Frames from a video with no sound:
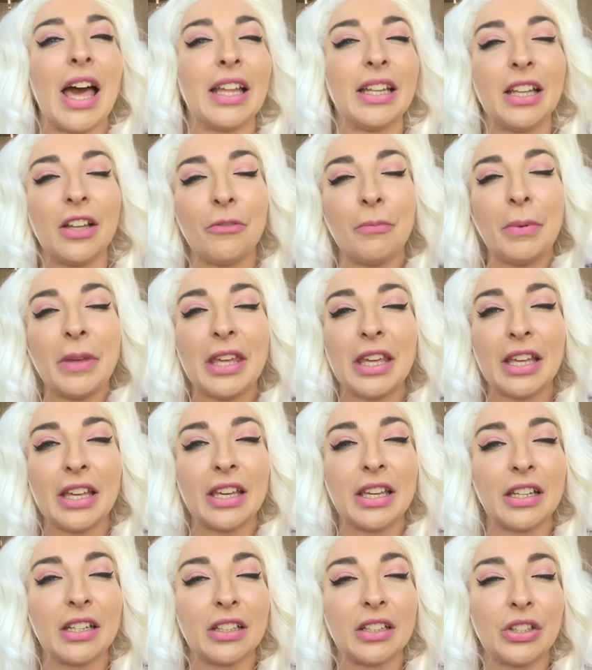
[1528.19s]
I love
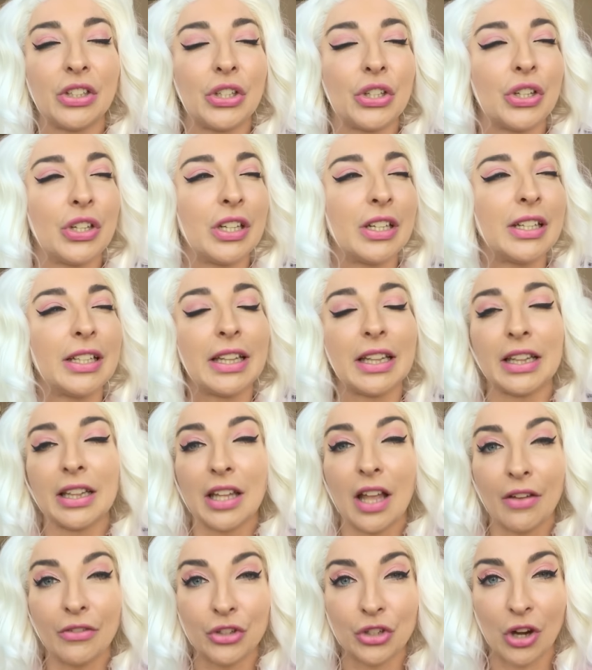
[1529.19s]
being in a good
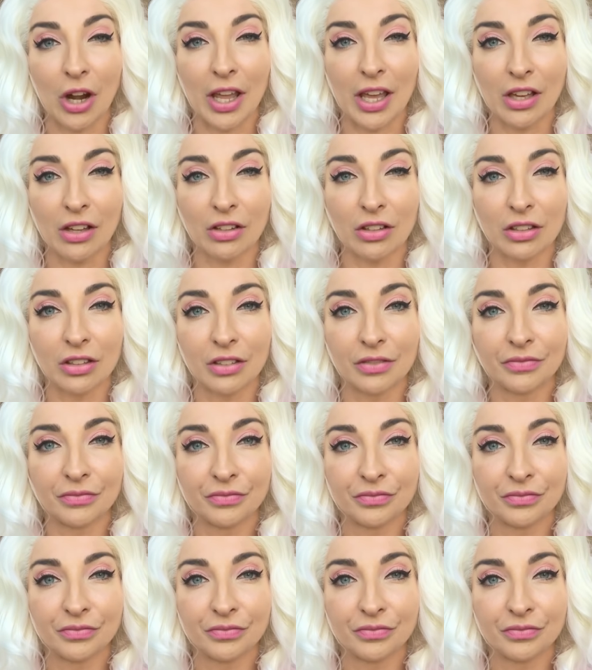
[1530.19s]
love triangle